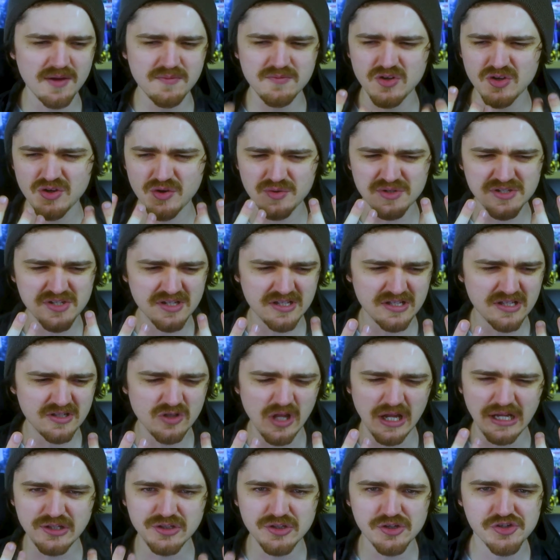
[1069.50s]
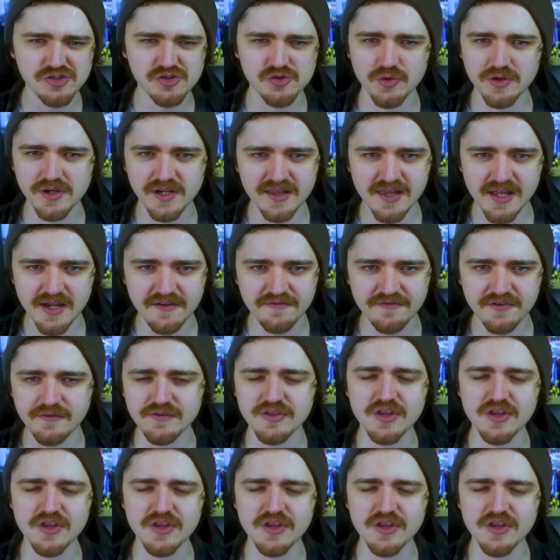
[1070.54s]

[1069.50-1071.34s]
I'm going to like destroy your life.